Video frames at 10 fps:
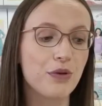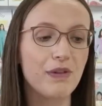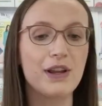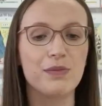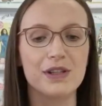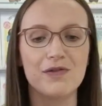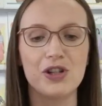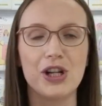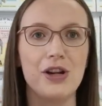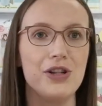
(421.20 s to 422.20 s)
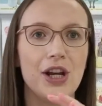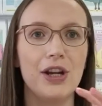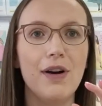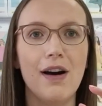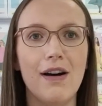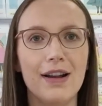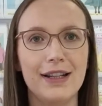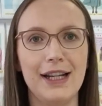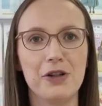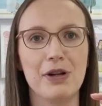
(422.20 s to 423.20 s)
three of the ones I've just showed you are
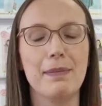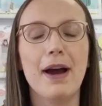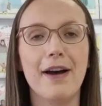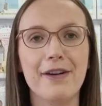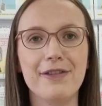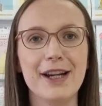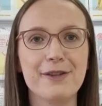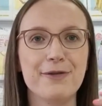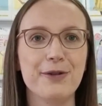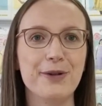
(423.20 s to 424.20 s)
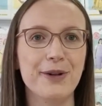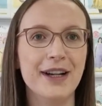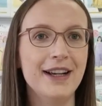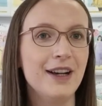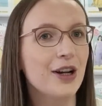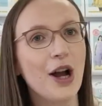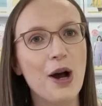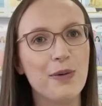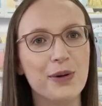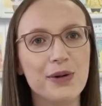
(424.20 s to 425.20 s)
literally perfect for
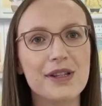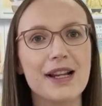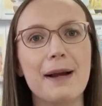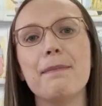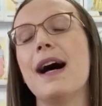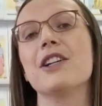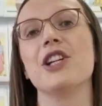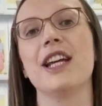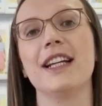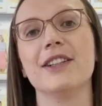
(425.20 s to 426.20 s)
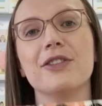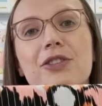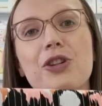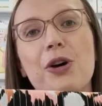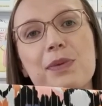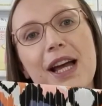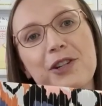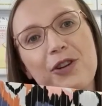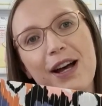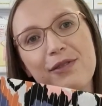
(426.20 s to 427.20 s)
co-ords, like matching tops
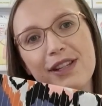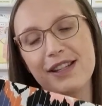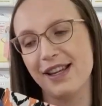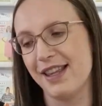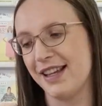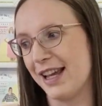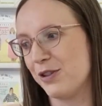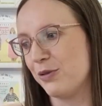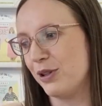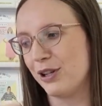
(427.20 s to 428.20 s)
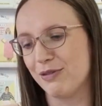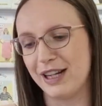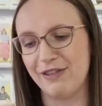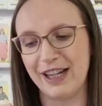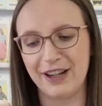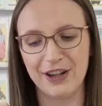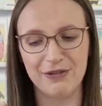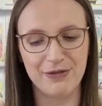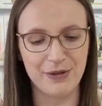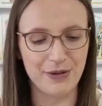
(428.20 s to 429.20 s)
and trousers. I think they'd all look really, really
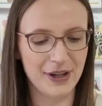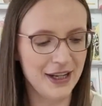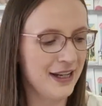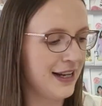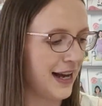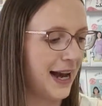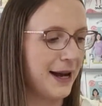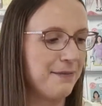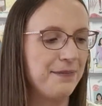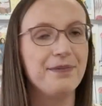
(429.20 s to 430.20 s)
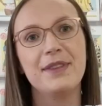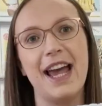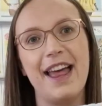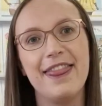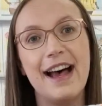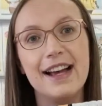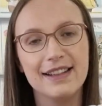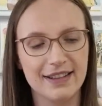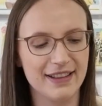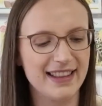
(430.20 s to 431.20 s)
good for, yeah, that
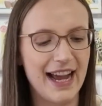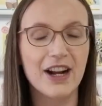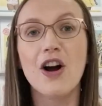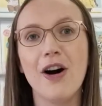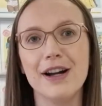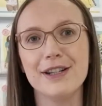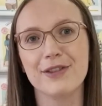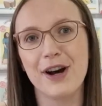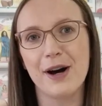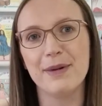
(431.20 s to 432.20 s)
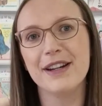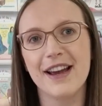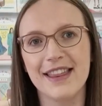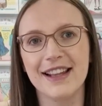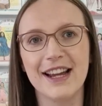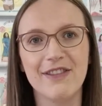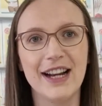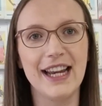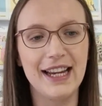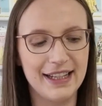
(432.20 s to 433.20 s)
kind of garment. I think they
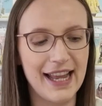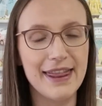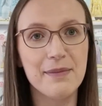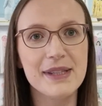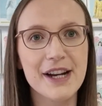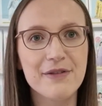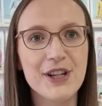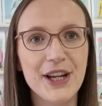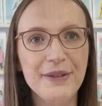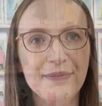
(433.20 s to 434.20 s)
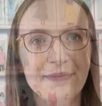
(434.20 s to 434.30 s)
really lend themselves to.